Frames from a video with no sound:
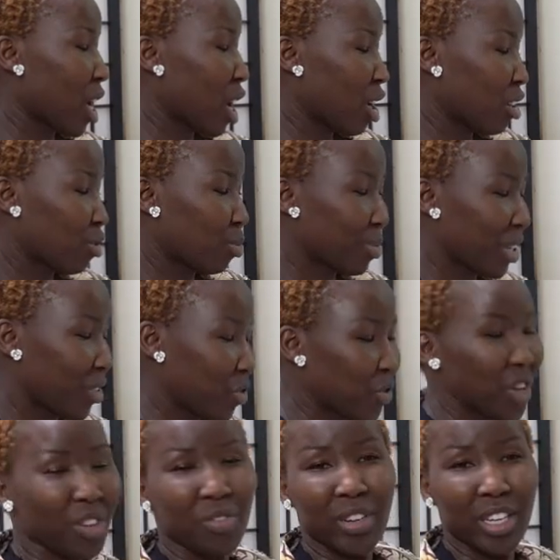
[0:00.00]
of my
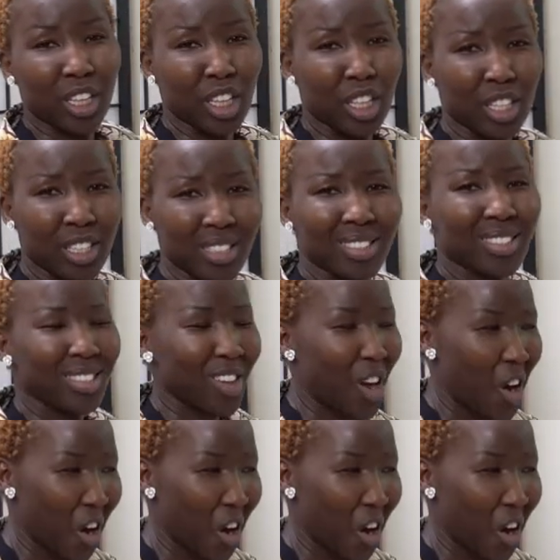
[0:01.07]
favorite looks